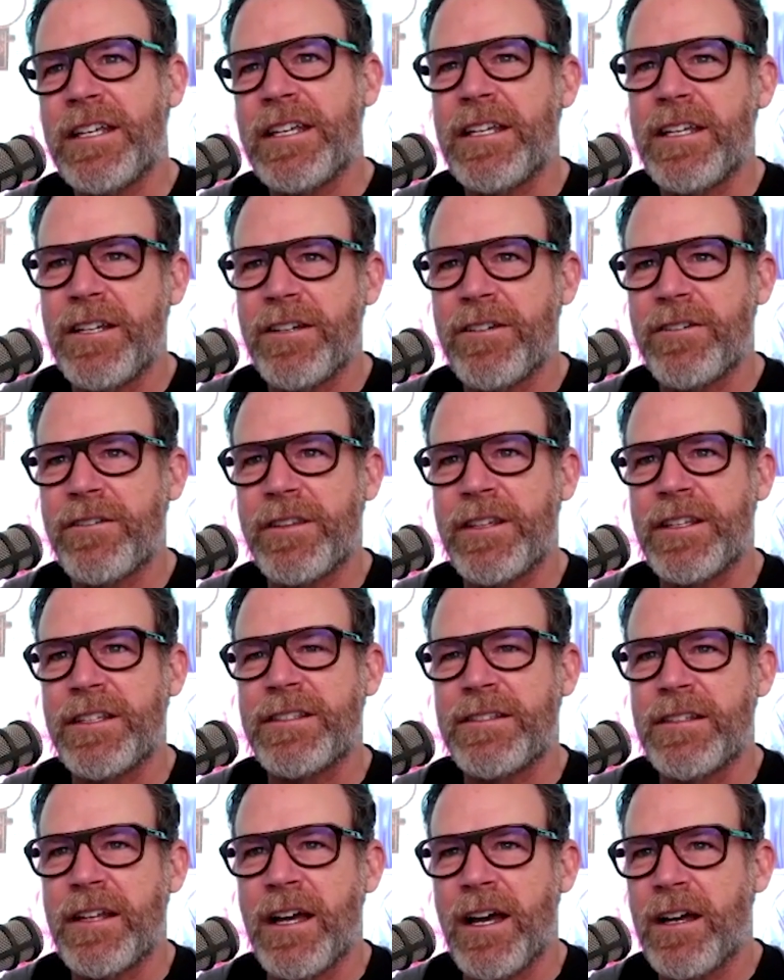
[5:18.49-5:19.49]
to hear
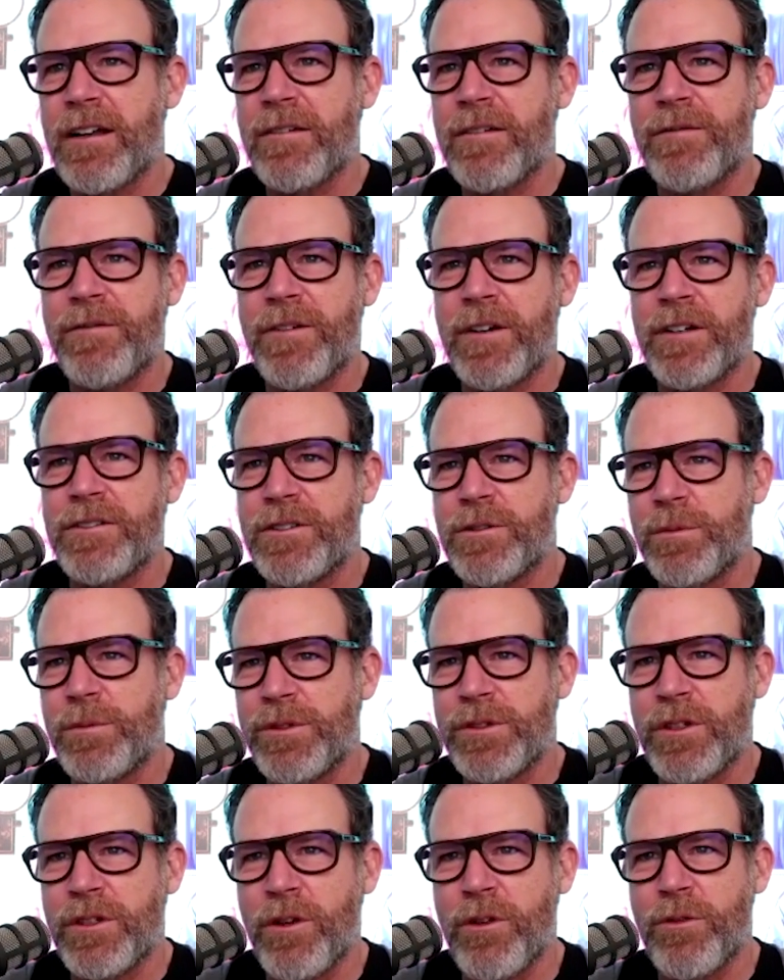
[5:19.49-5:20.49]
this
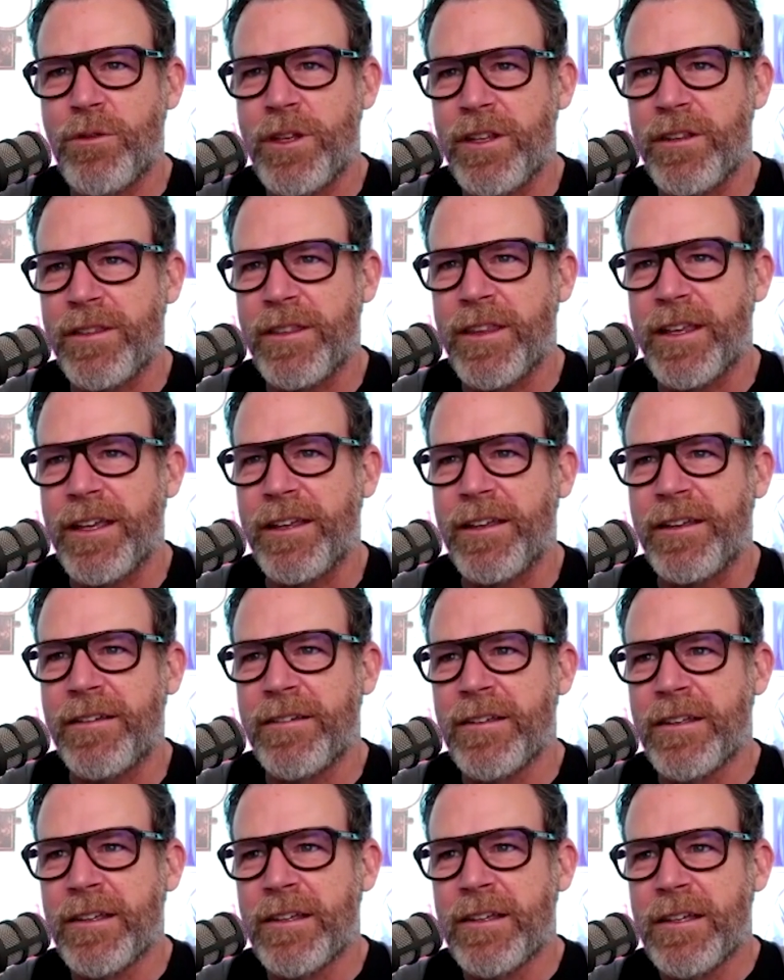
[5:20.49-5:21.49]
non-fungible token thing